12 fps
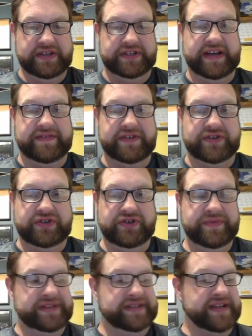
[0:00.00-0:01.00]
So you have the
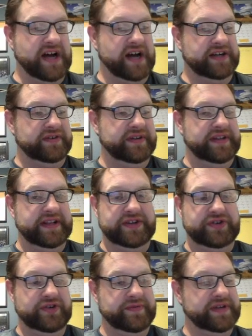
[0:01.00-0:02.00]
Truman Doctrine. Now the
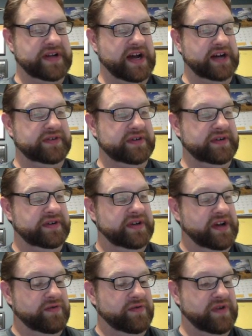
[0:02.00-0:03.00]
Truman Doctrine
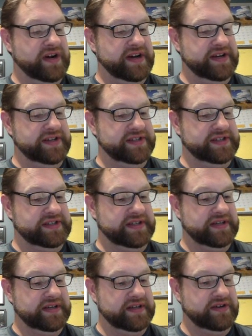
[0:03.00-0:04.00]
was
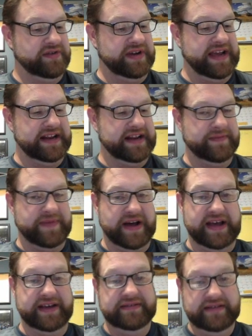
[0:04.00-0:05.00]
created
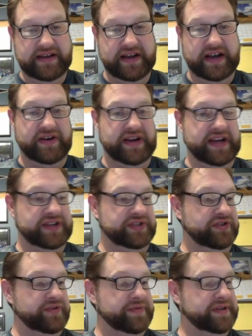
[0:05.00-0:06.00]
by Harry S.
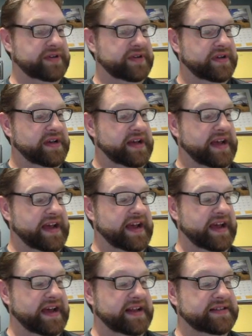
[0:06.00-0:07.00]
Truman,
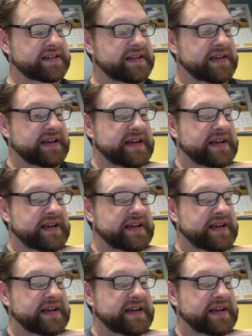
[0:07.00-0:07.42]
and